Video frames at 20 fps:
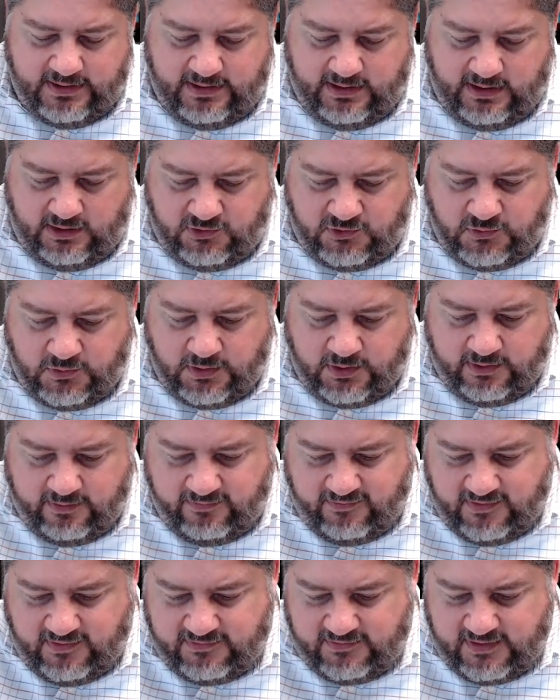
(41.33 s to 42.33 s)
and
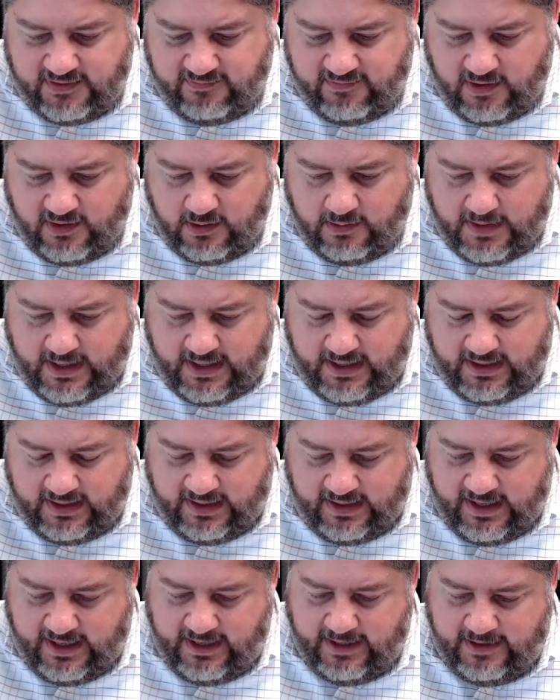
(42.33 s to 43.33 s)
250 of aromatic
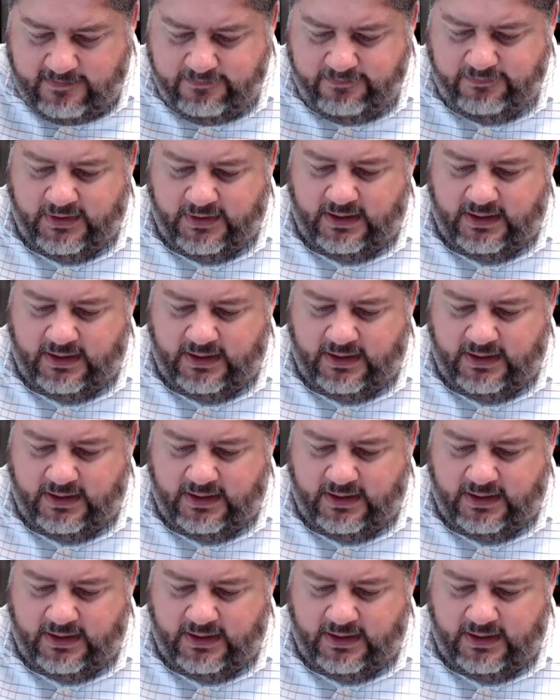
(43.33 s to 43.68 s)
cane,